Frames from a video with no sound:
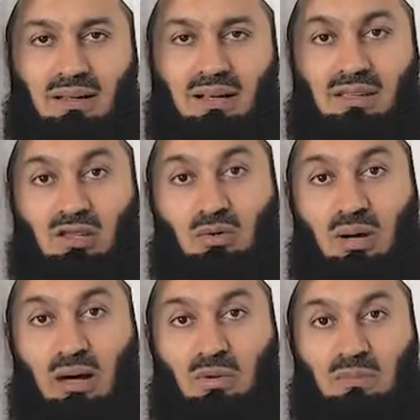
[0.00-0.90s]
And this
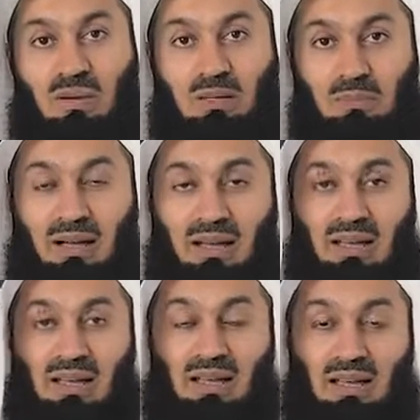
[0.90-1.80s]
dua was made by
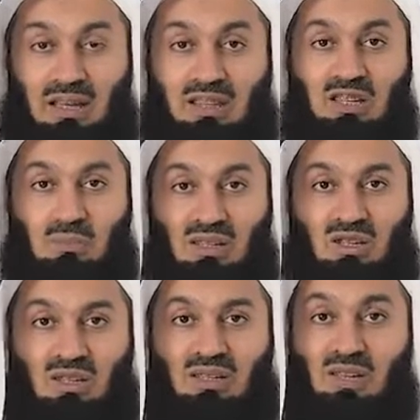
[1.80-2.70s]
these
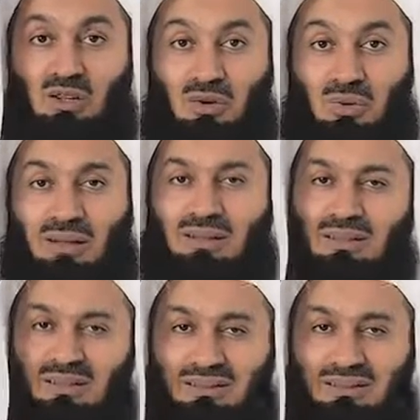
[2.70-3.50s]
messengers. And you know what?